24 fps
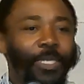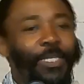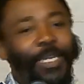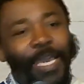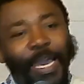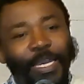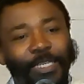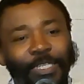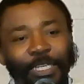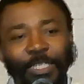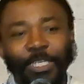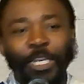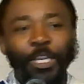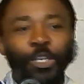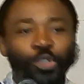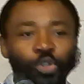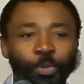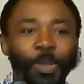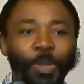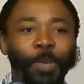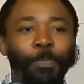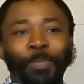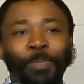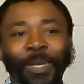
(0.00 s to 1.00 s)
Yes, it's a little
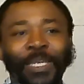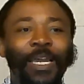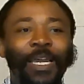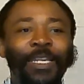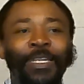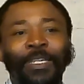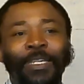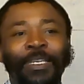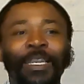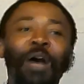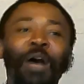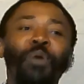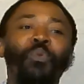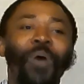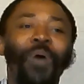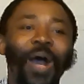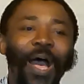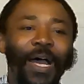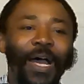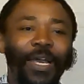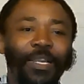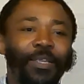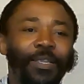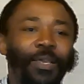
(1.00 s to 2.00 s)
bit better than
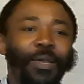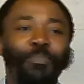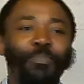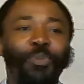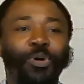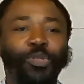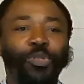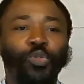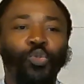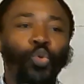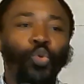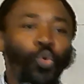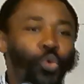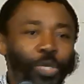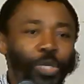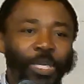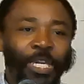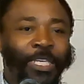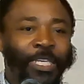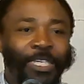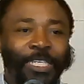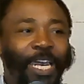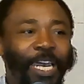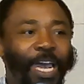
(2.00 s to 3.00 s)
1, but 2
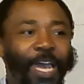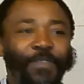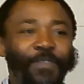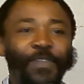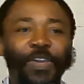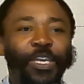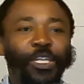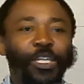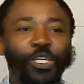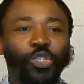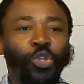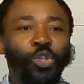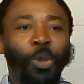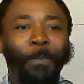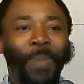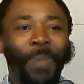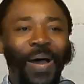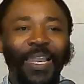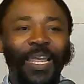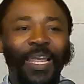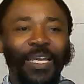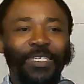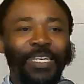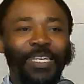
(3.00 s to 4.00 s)
itself is not
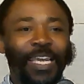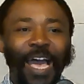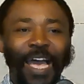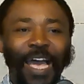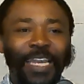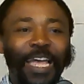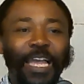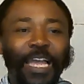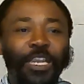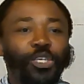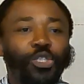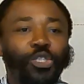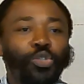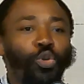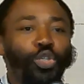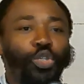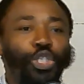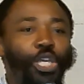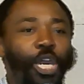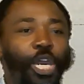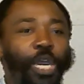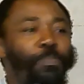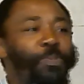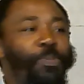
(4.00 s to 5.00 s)
balanced, and there is no
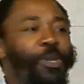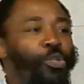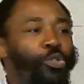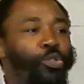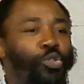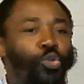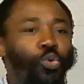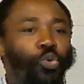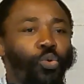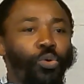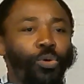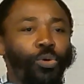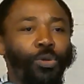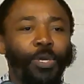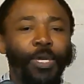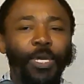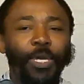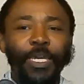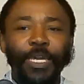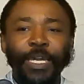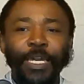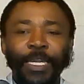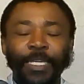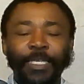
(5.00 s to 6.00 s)
shape in 2.
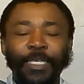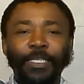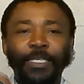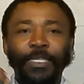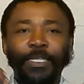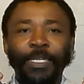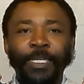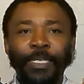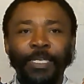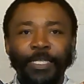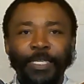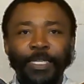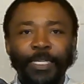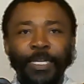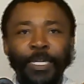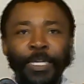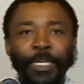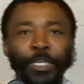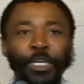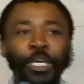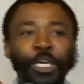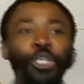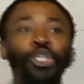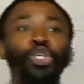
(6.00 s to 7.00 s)

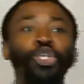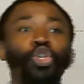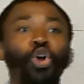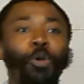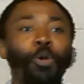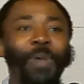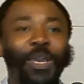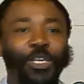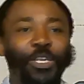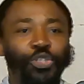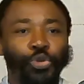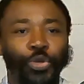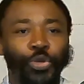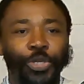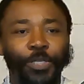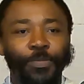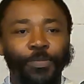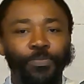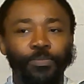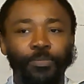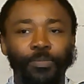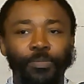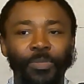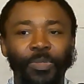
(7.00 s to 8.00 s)
In geometry,
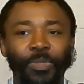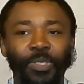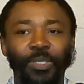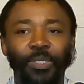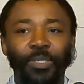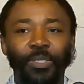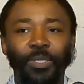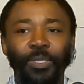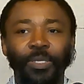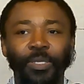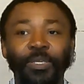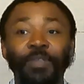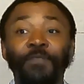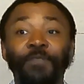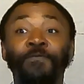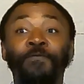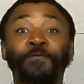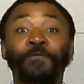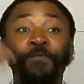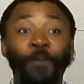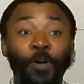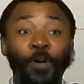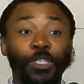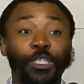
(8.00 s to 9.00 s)
the
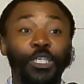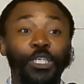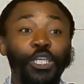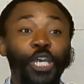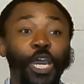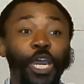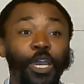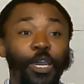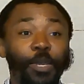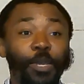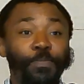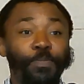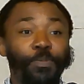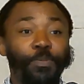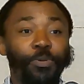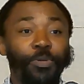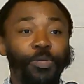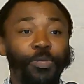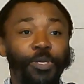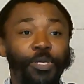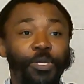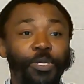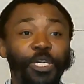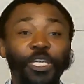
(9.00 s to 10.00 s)
first shape
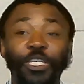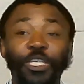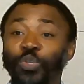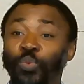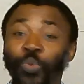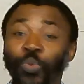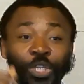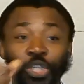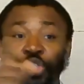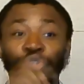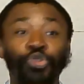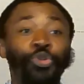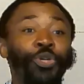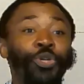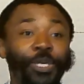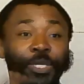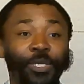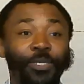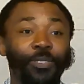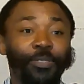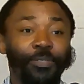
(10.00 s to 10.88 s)
is with 3.